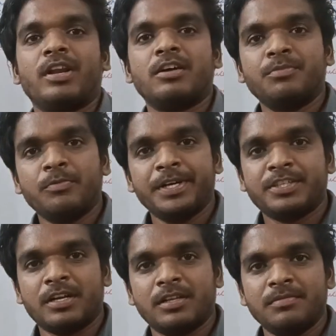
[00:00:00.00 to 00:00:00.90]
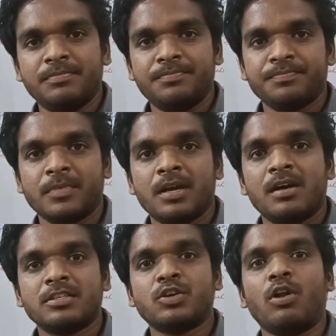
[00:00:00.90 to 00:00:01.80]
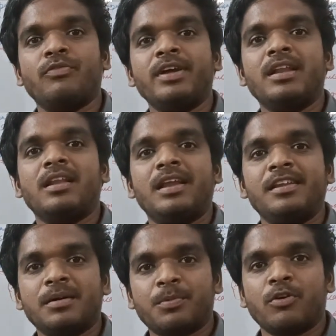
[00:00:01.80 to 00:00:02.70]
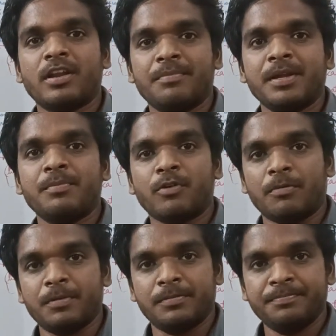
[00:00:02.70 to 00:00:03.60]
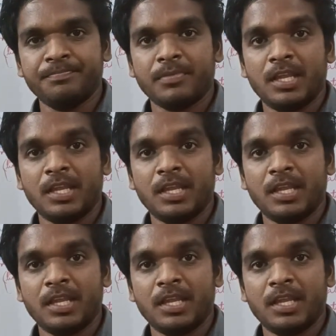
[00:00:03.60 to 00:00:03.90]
Welcome to my channel. Solving linear programming problem